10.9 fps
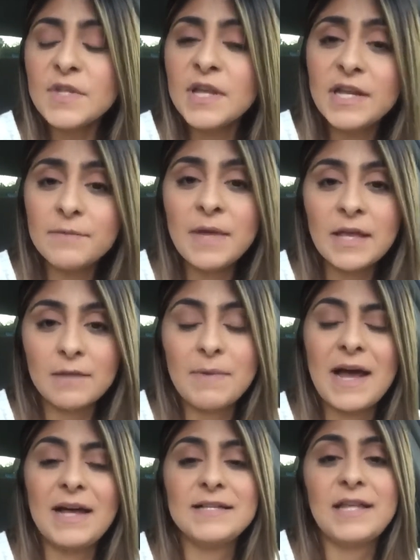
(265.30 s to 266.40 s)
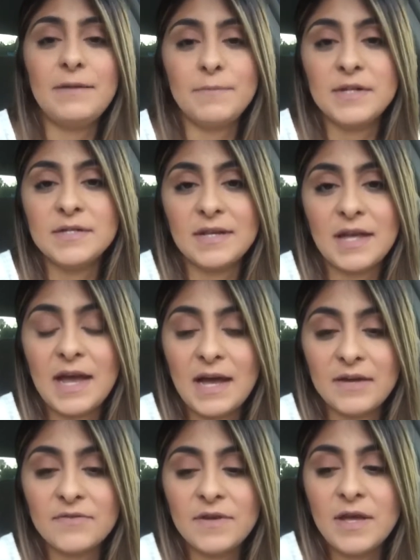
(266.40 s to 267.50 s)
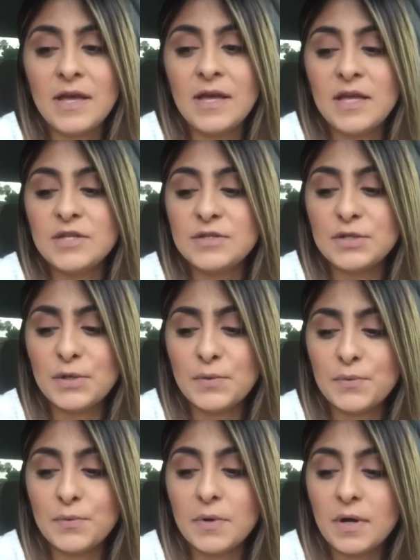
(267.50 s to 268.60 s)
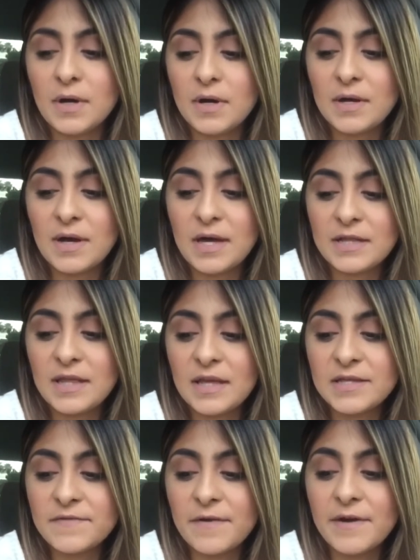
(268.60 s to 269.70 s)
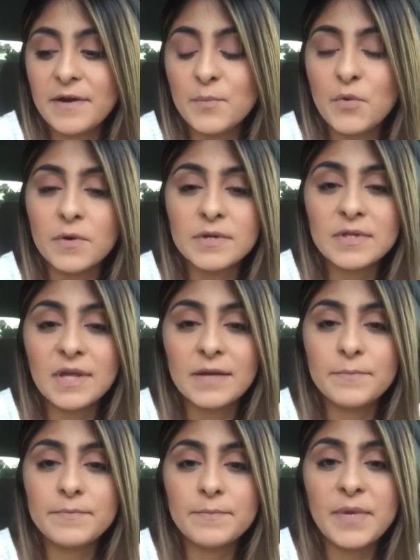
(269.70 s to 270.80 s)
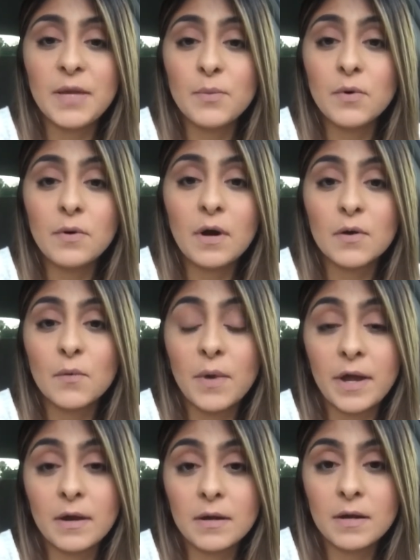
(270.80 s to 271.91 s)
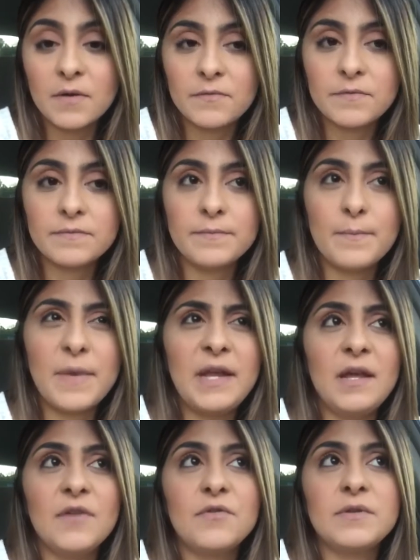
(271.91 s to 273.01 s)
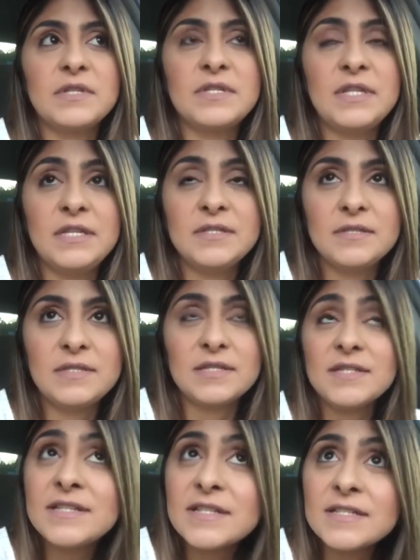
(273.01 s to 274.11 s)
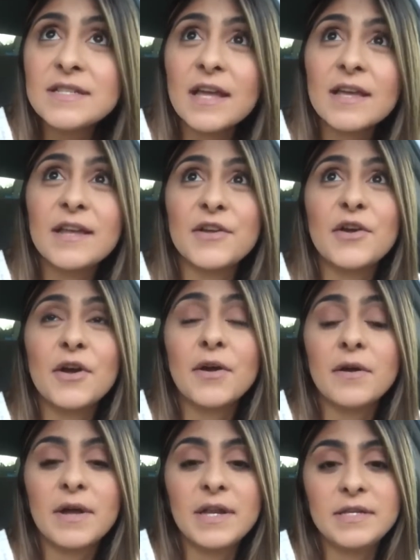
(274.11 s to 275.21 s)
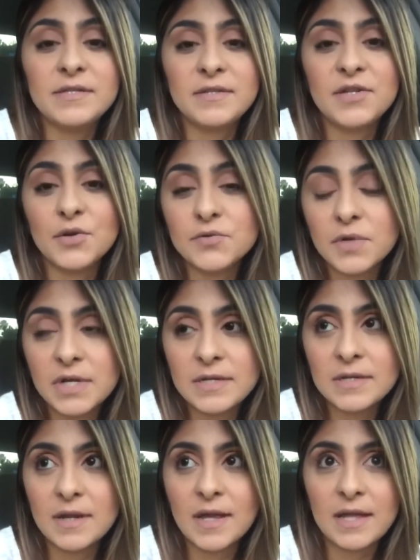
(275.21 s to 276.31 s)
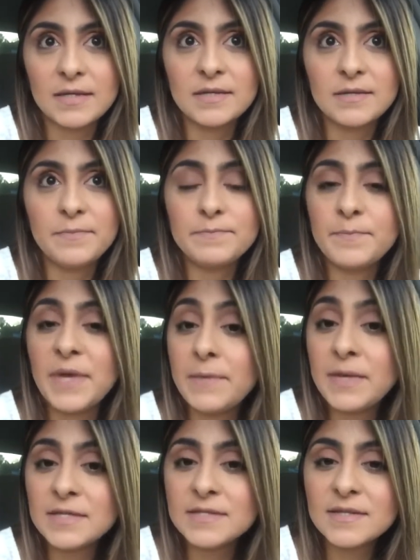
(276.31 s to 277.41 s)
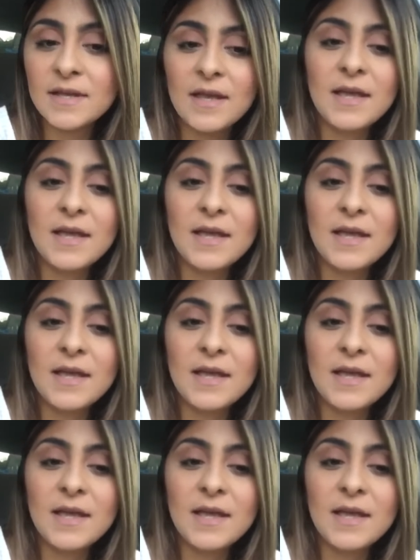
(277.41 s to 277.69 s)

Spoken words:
he didn't make it past 8 months and a half. So I think it's very important that people are aware of many other diseases that can occur in children and babies.